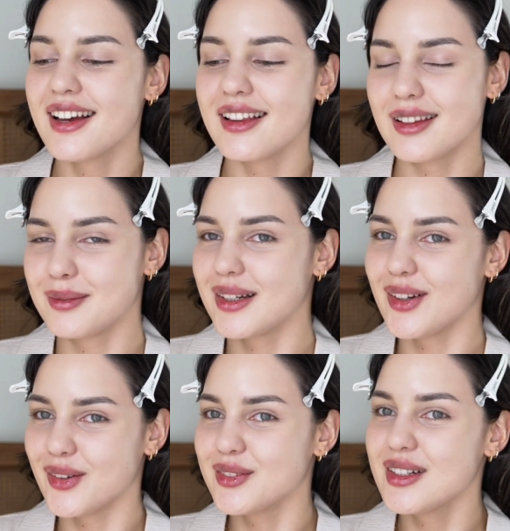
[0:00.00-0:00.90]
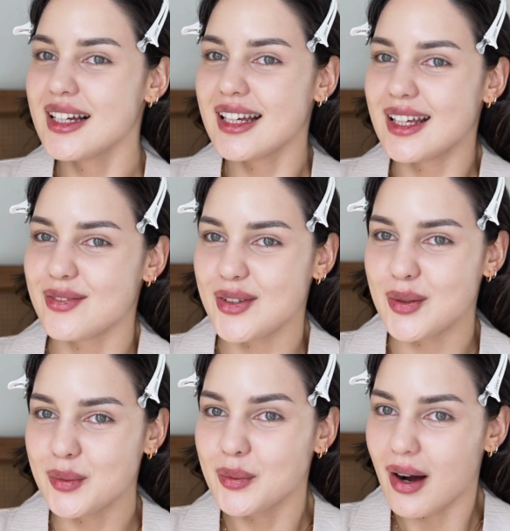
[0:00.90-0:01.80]
Let me know if
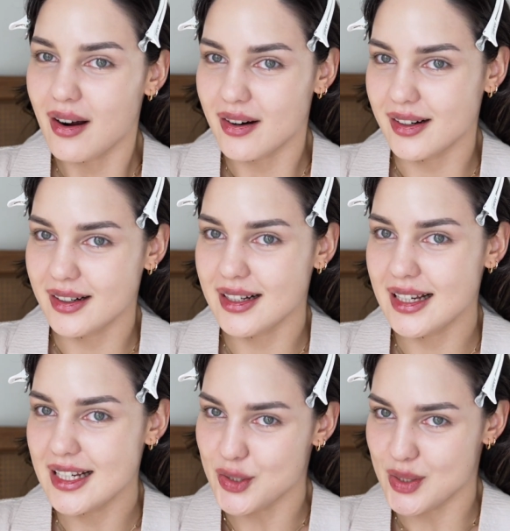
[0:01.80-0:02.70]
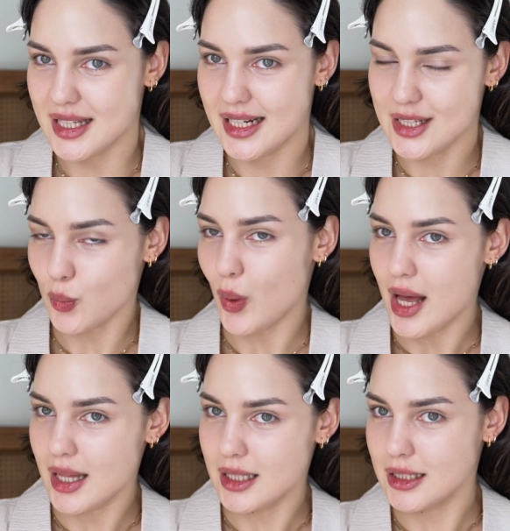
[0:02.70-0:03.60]
you are interested as
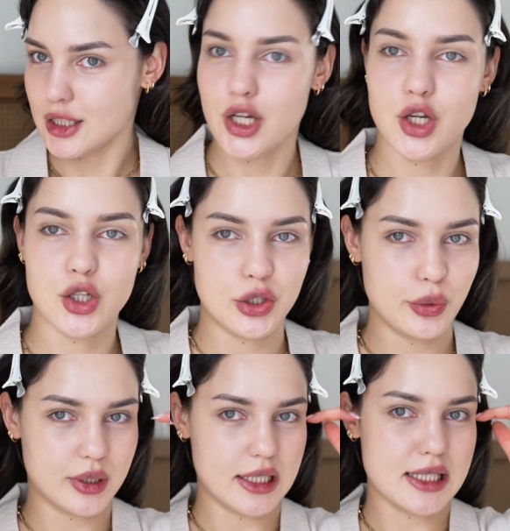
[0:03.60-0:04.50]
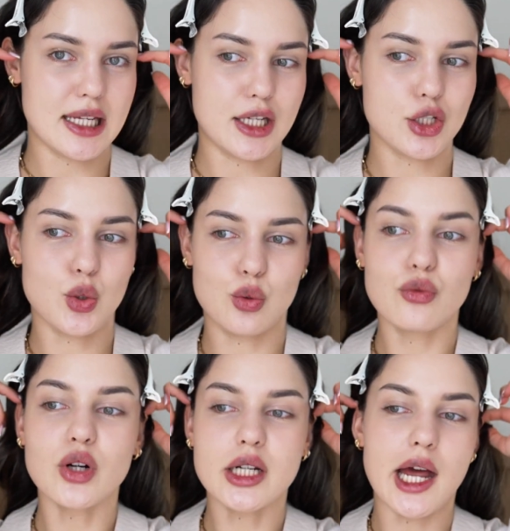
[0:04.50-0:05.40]
well and you want to stay tuned
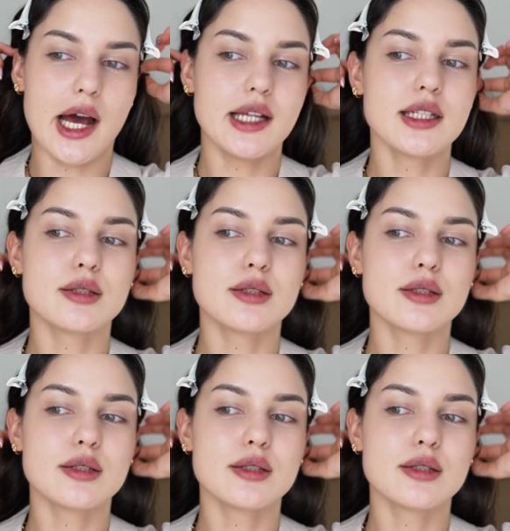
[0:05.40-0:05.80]
for that.